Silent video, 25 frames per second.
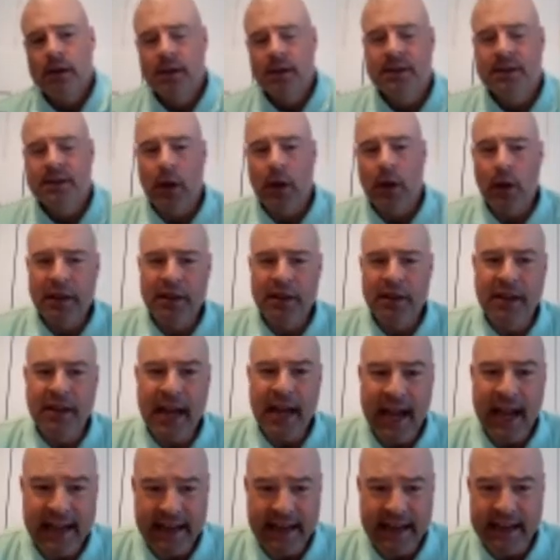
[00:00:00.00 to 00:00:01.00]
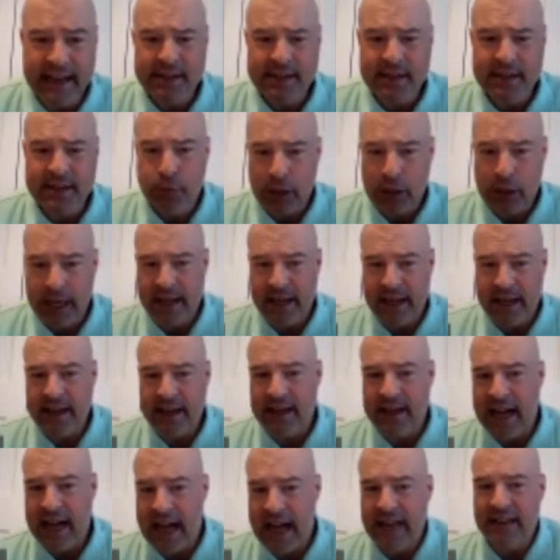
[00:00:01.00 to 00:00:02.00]
So in the 90s, playing
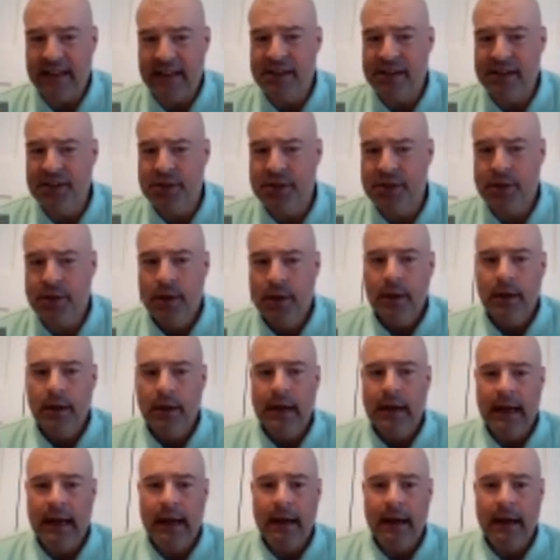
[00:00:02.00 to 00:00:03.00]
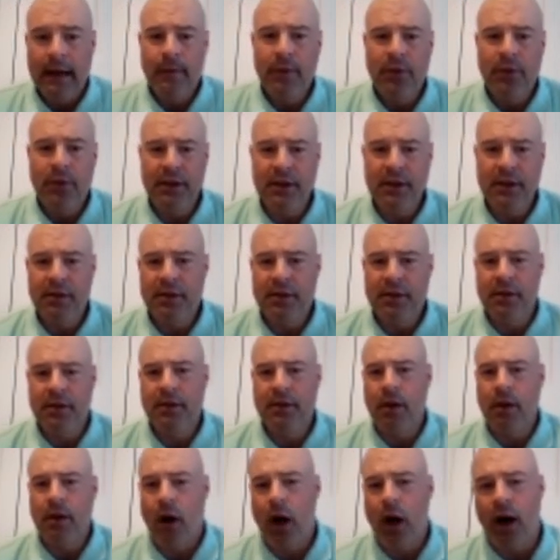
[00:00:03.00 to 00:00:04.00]
in college,
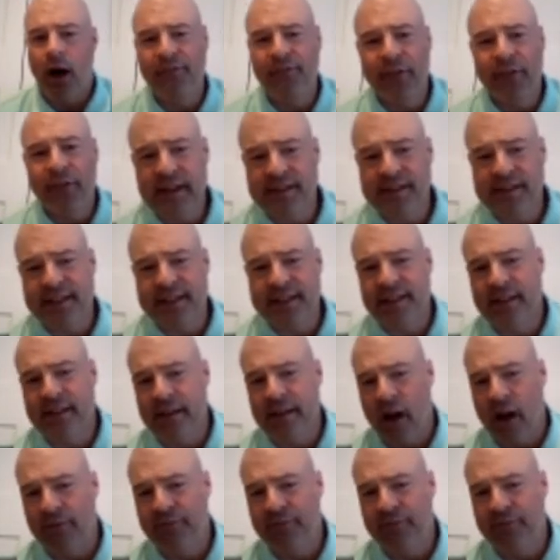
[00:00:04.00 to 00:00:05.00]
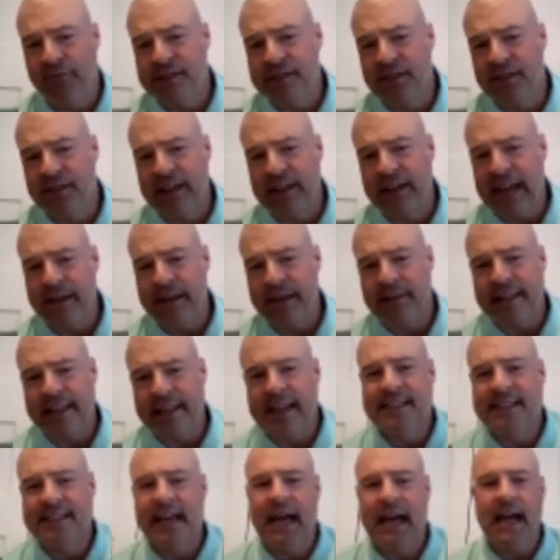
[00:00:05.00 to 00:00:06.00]
the offense and the offensive game at
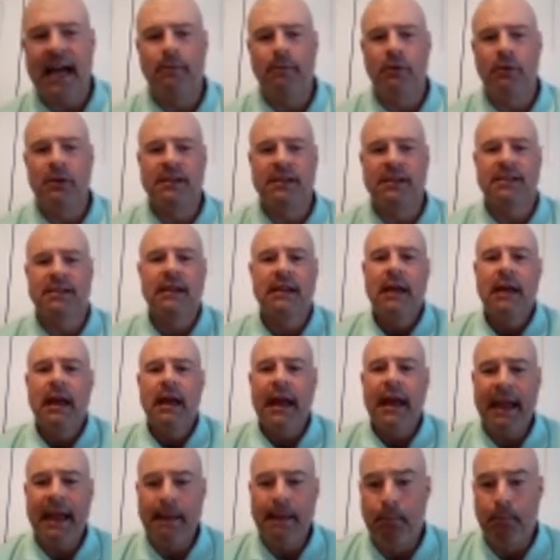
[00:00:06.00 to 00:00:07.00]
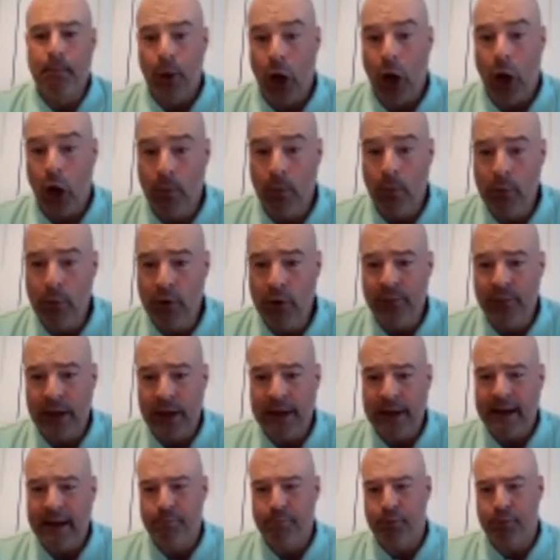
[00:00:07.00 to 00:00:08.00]
that time was a ball
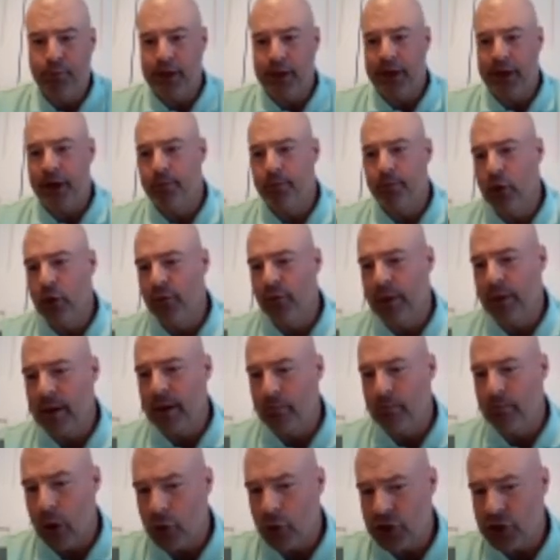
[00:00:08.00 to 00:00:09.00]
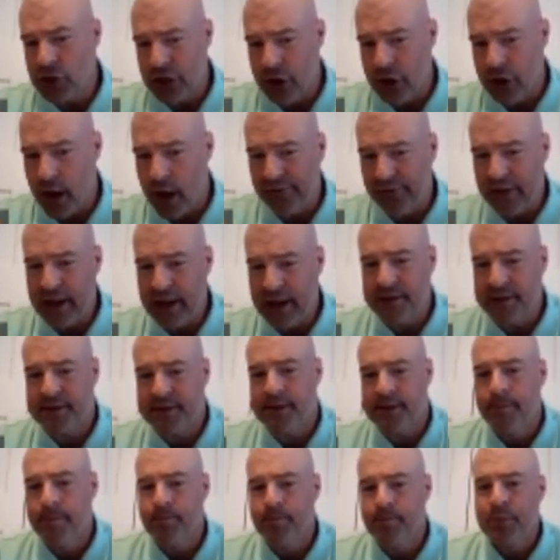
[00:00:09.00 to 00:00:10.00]
movement and player movement motion
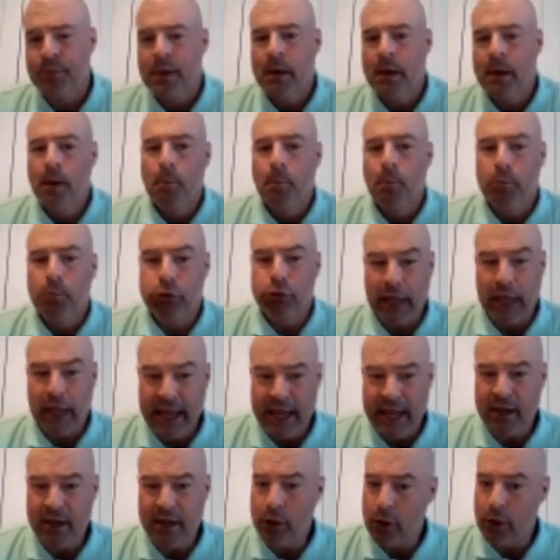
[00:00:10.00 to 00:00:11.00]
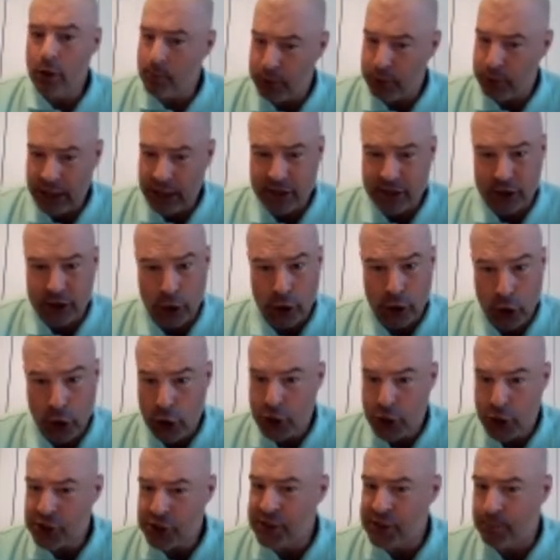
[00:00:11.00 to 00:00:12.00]
offense. Players
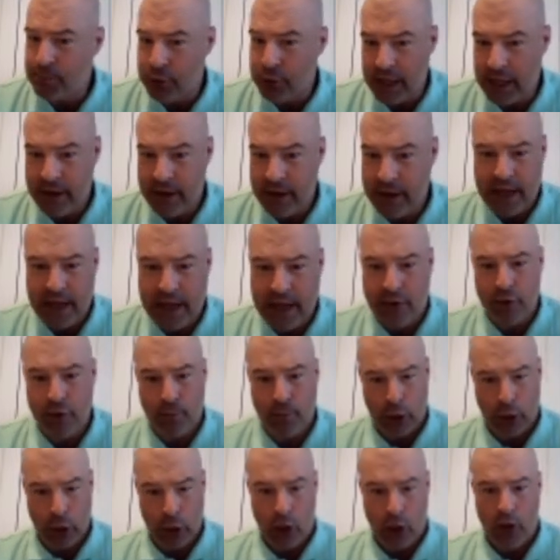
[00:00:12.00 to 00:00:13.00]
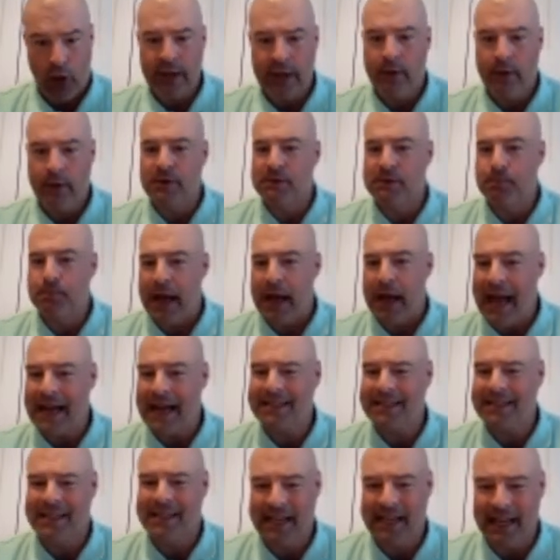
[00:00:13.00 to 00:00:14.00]
learned to play without the ball. It was
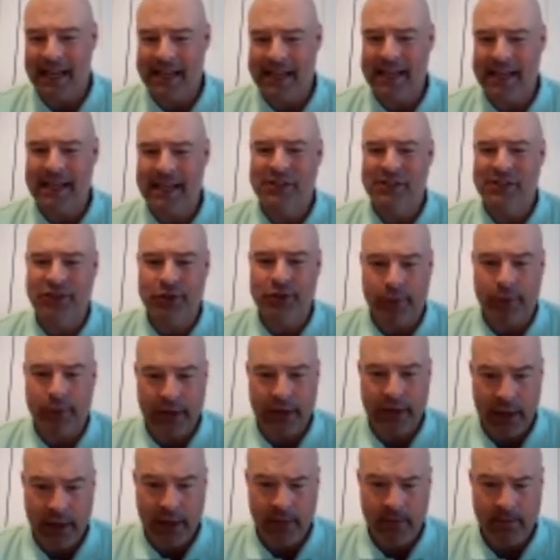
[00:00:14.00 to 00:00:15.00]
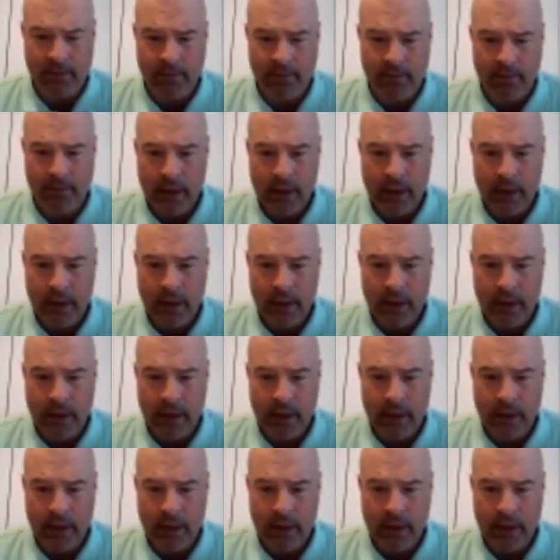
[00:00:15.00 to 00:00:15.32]
pass, cut, and screen.